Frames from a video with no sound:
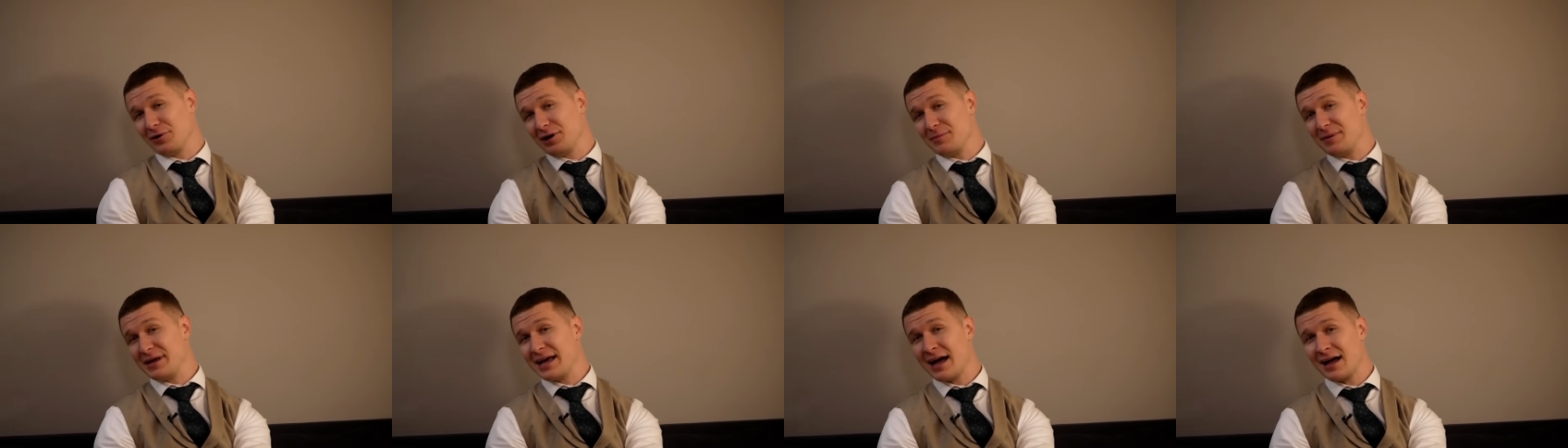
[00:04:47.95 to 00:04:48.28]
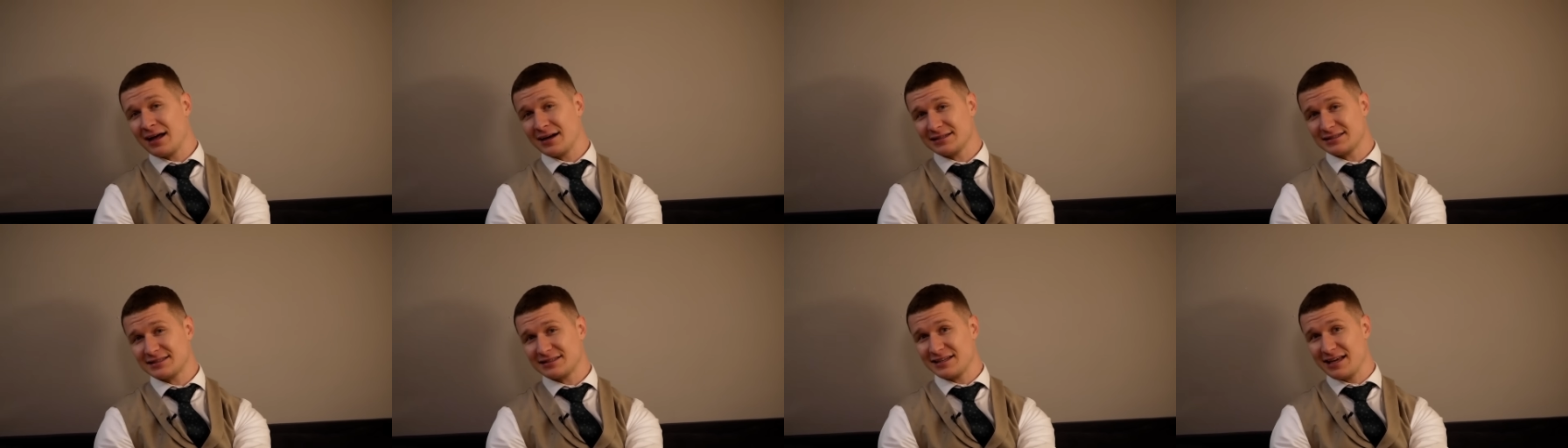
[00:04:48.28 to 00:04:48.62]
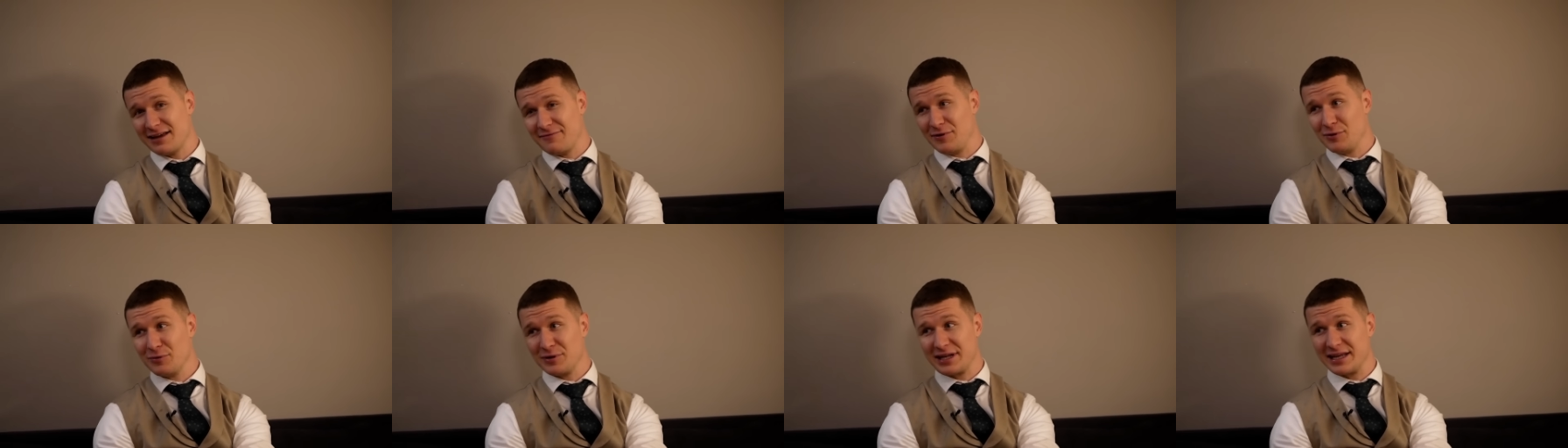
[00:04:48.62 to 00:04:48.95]
To be honest,
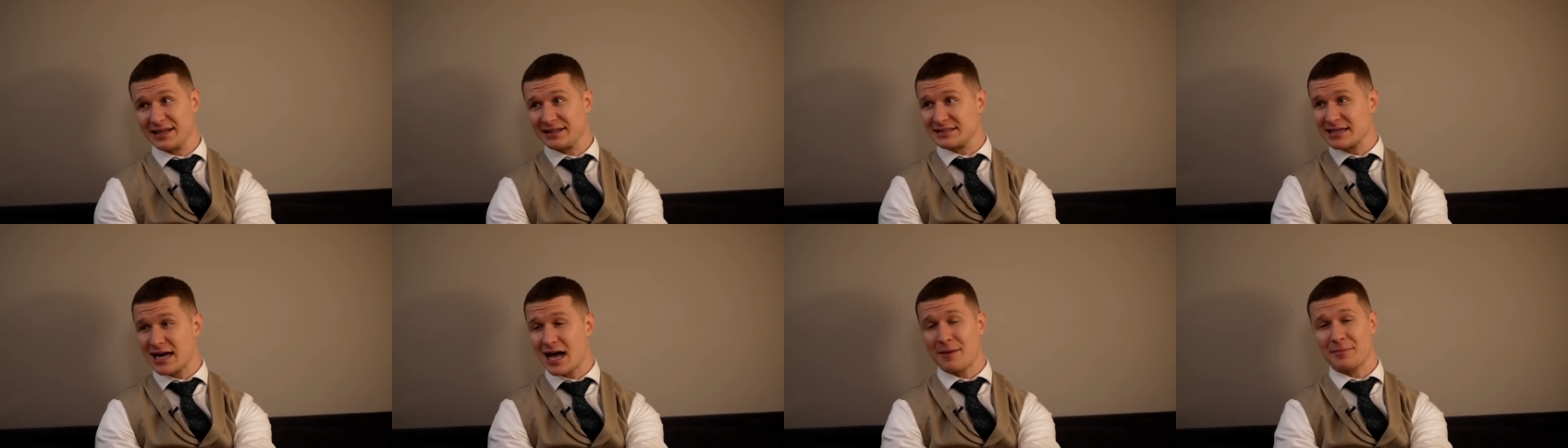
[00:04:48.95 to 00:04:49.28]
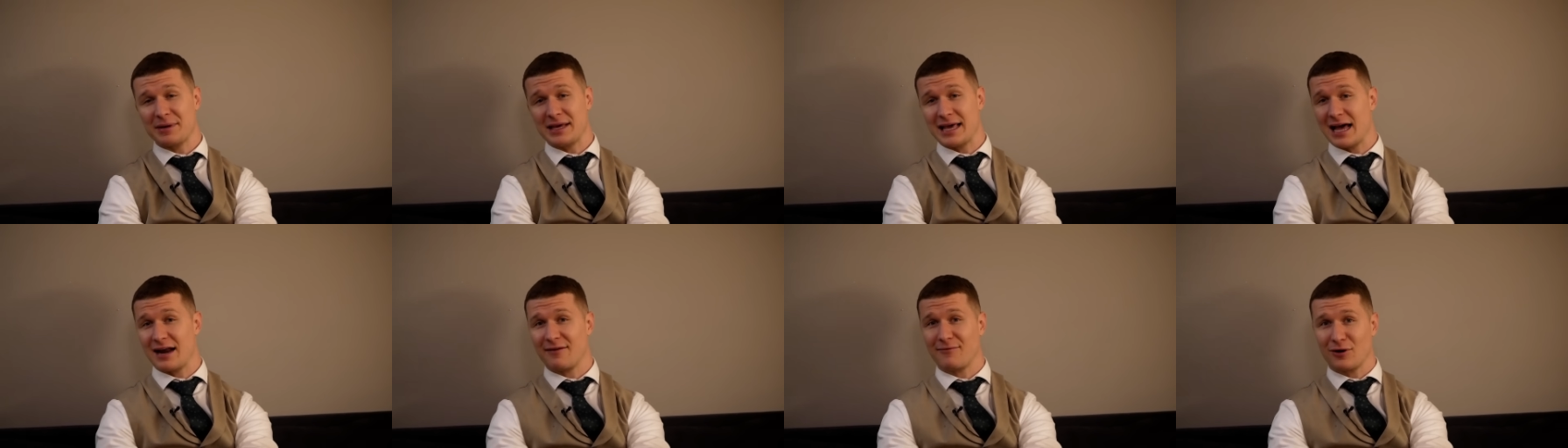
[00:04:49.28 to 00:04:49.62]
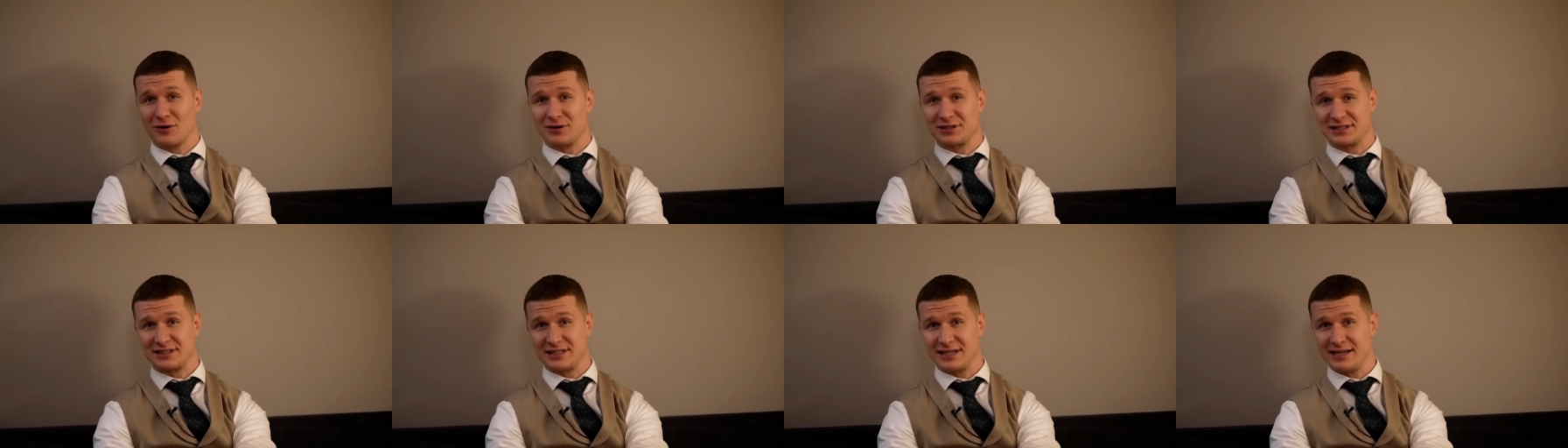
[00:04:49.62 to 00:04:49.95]
if it would get Tommy out of
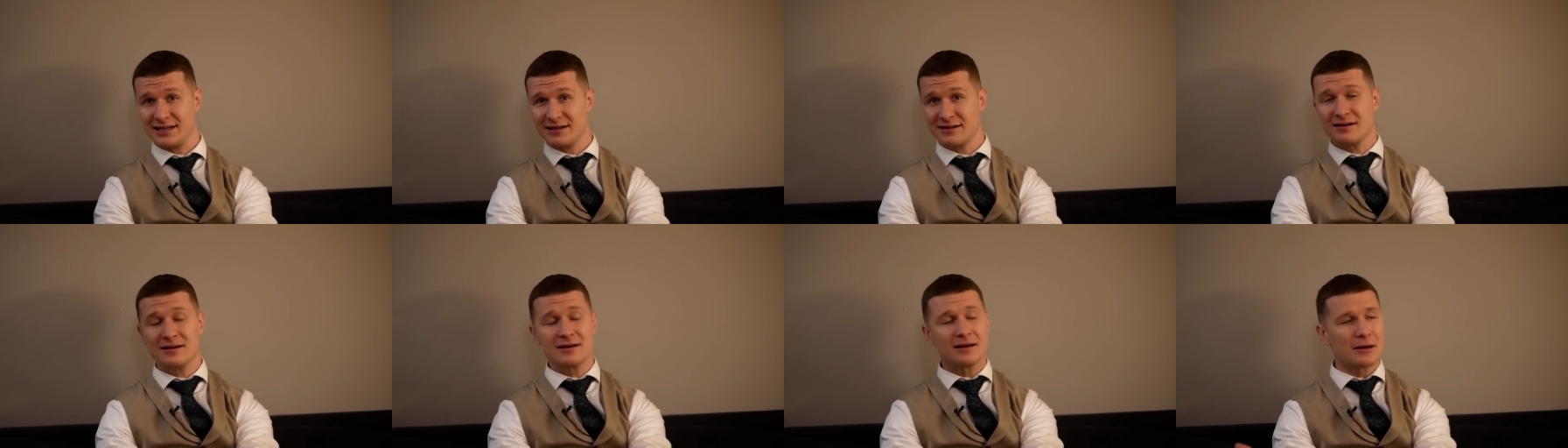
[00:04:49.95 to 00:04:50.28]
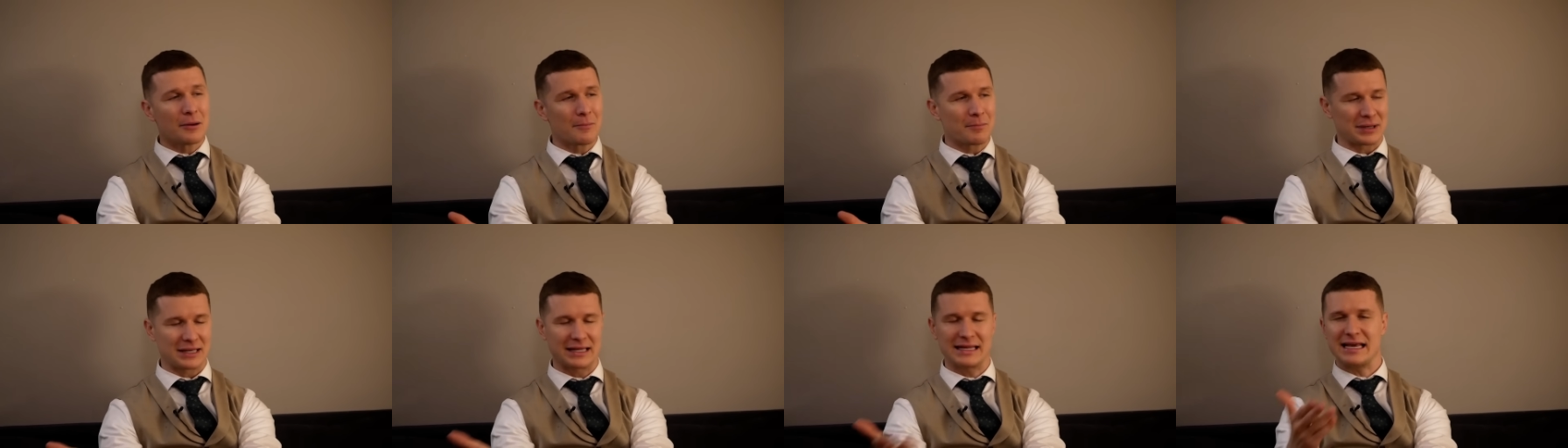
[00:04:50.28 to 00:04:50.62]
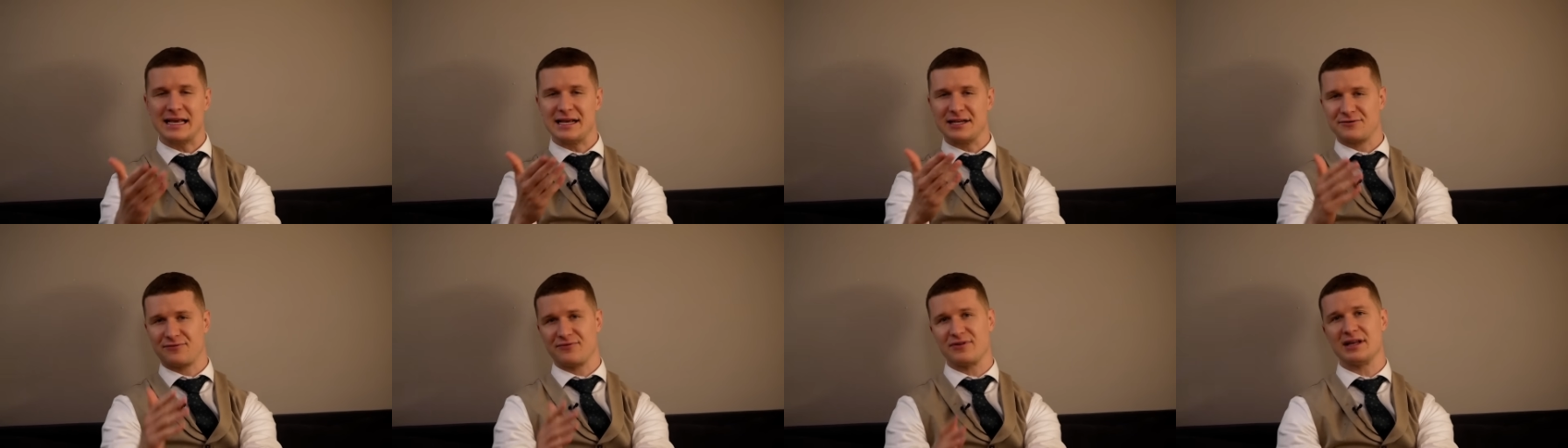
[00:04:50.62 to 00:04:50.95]
our scene,
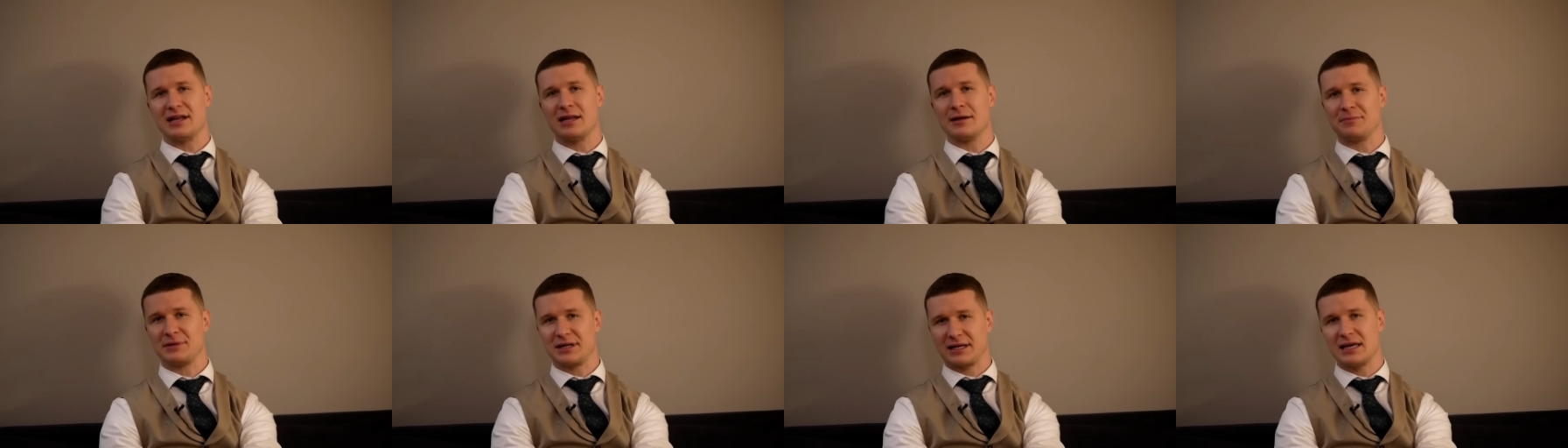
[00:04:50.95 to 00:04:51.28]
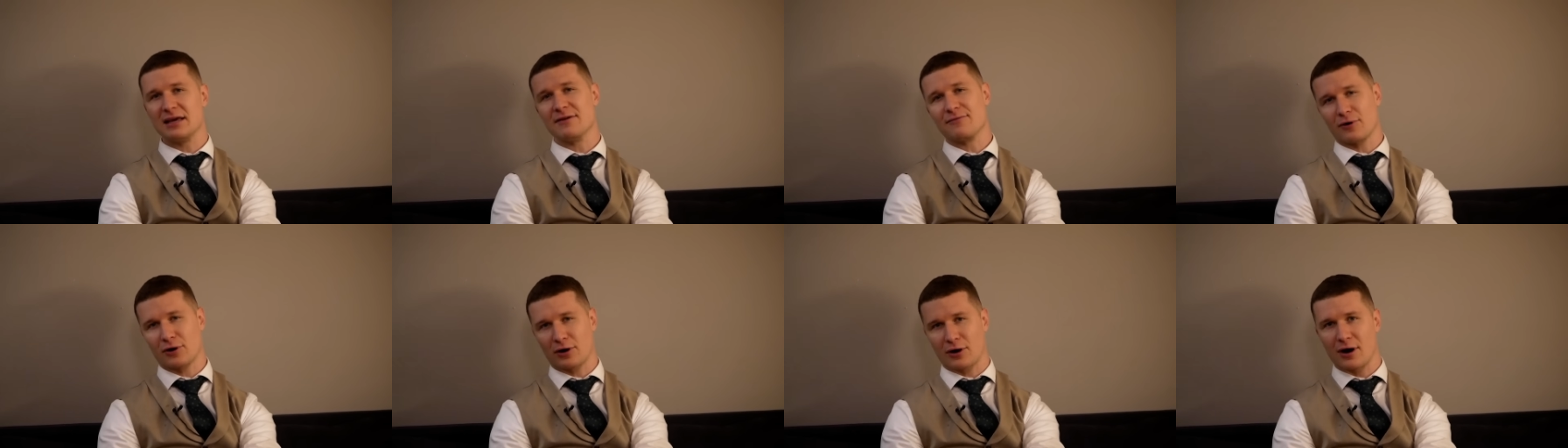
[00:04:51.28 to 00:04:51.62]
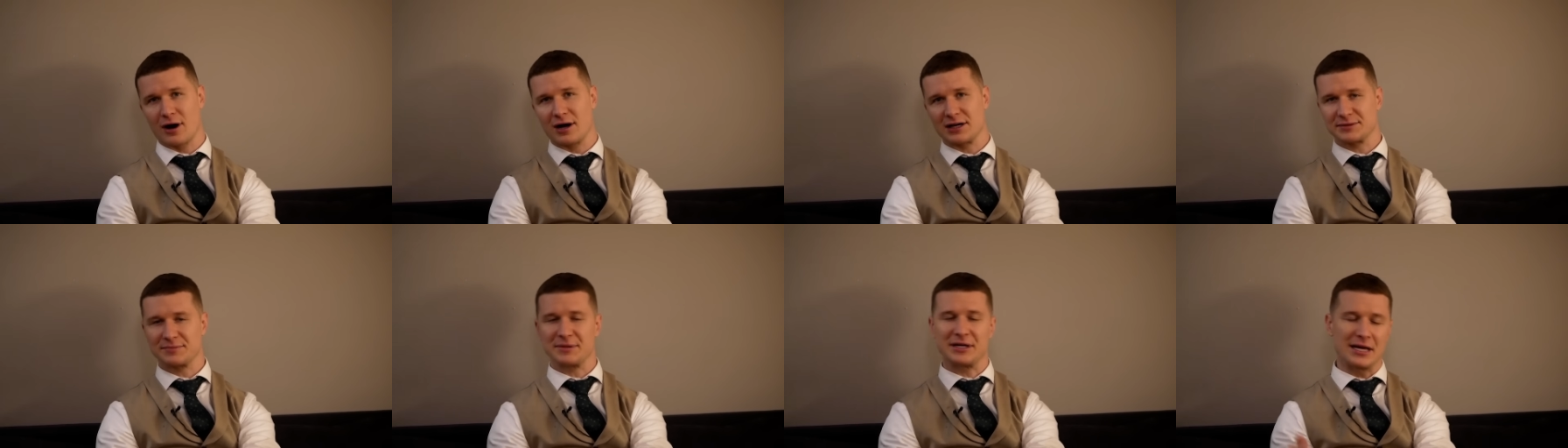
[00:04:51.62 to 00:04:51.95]
please feed him to Kiefer
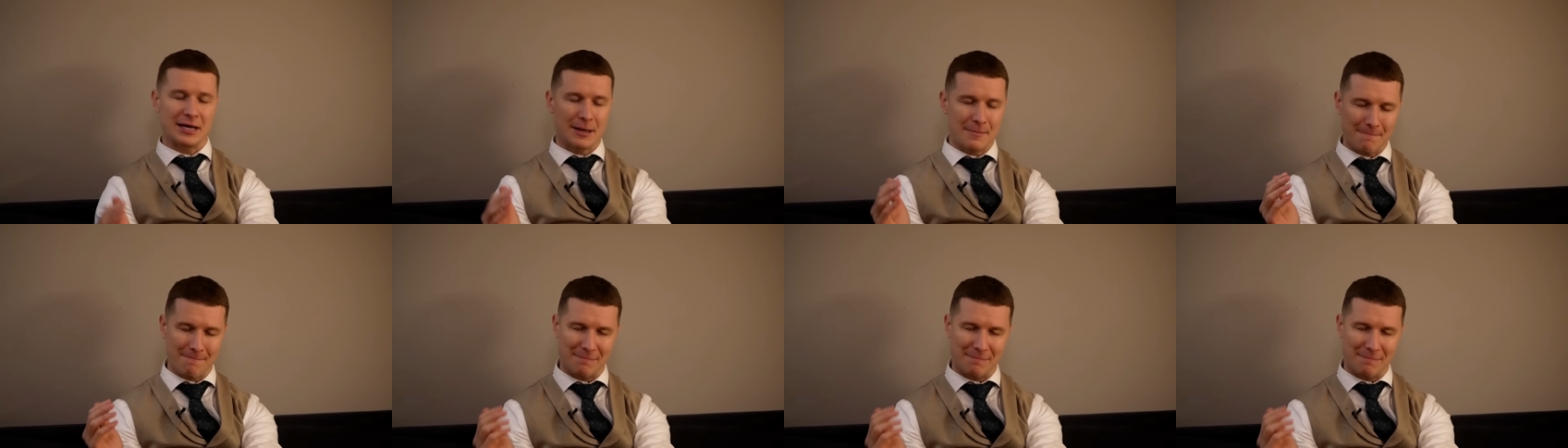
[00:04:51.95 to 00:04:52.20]
Crosby.